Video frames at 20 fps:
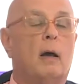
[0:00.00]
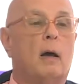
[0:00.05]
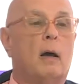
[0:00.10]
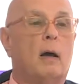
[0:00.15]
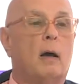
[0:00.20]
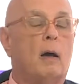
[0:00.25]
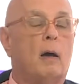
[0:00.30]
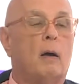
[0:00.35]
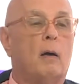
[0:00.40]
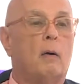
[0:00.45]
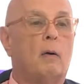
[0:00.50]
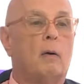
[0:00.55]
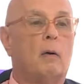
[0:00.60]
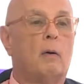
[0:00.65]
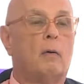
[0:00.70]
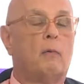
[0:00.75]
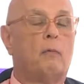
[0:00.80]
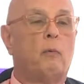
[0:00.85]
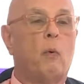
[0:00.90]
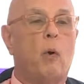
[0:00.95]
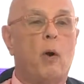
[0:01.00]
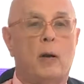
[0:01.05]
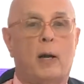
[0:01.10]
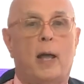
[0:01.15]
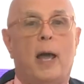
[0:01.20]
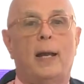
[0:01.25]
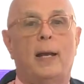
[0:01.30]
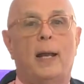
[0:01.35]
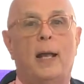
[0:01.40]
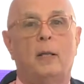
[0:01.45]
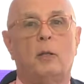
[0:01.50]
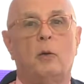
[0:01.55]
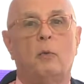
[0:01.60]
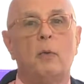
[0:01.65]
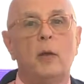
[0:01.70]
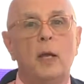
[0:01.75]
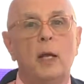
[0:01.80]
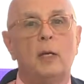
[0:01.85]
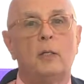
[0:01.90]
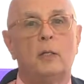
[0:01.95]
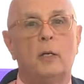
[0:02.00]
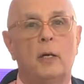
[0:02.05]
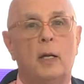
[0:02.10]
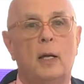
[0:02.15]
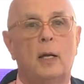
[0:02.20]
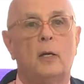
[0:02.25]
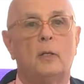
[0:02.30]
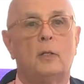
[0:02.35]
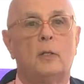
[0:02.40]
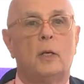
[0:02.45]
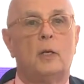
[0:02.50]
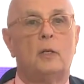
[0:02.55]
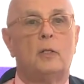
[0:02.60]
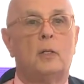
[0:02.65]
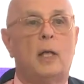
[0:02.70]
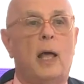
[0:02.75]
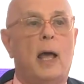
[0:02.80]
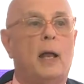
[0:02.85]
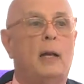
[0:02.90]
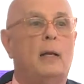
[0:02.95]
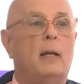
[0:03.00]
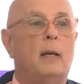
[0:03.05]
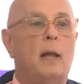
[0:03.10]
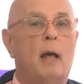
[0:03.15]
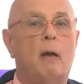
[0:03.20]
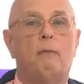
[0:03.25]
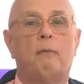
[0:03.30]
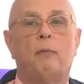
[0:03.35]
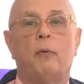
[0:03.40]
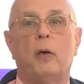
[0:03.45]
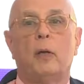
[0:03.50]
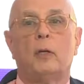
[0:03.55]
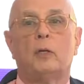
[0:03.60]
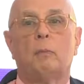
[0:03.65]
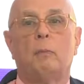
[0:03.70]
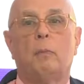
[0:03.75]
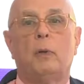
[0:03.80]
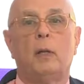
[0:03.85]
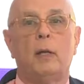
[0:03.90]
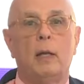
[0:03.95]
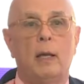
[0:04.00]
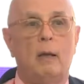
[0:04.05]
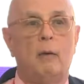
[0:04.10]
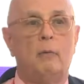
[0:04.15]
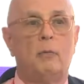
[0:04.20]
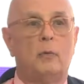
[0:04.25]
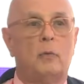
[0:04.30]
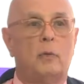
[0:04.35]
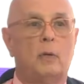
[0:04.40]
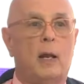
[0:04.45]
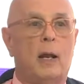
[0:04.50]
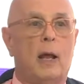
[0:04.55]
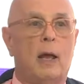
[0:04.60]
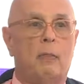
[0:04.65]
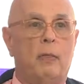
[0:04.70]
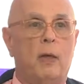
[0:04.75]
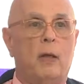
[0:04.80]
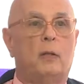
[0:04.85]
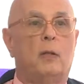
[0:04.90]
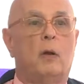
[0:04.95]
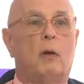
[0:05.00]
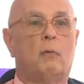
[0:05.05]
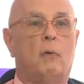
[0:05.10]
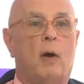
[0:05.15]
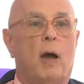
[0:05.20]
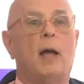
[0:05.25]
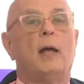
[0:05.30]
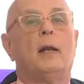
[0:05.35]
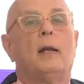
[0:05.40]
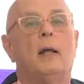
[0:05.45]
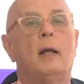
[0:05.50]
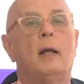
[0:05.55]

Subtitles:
Fortnite. And the reason is that Netflix believes, and I think they're right,